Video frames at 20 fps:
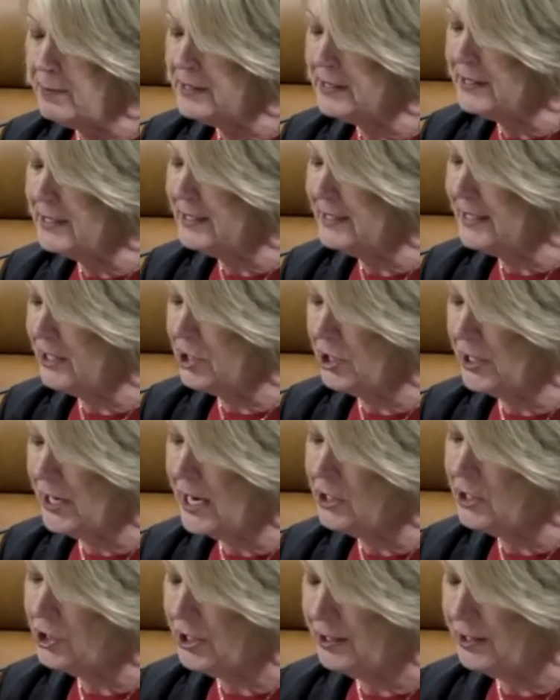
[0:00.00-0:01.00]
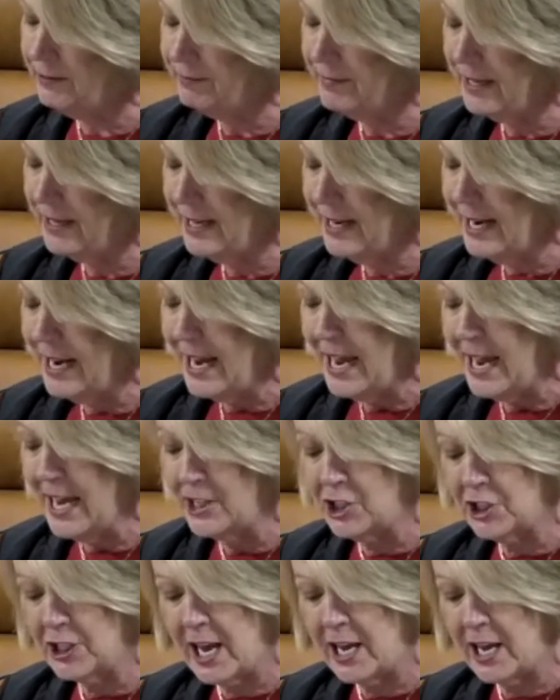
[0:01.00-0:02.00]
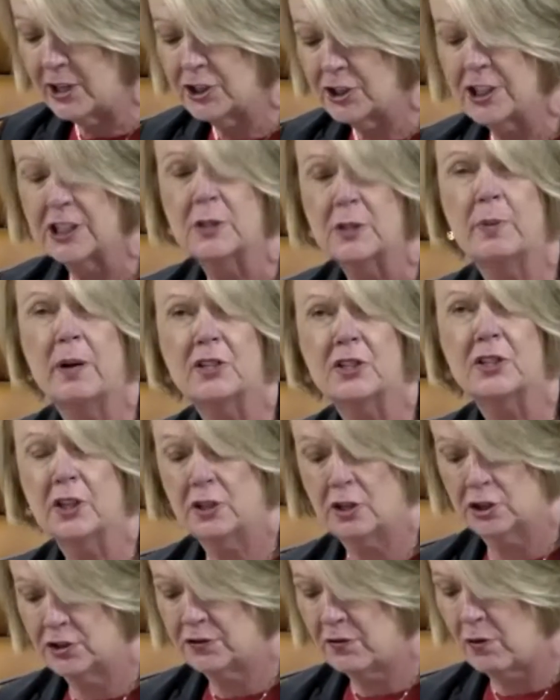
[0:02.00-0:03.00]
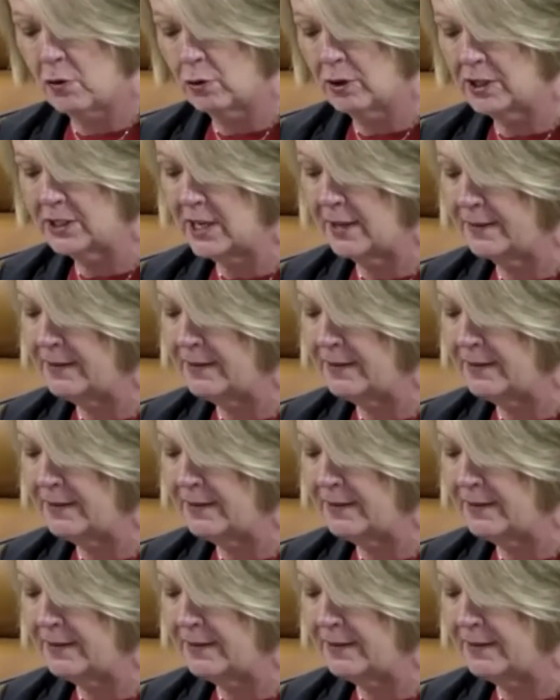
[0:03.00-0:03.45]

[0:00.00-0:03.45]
in business education. Educators, especially those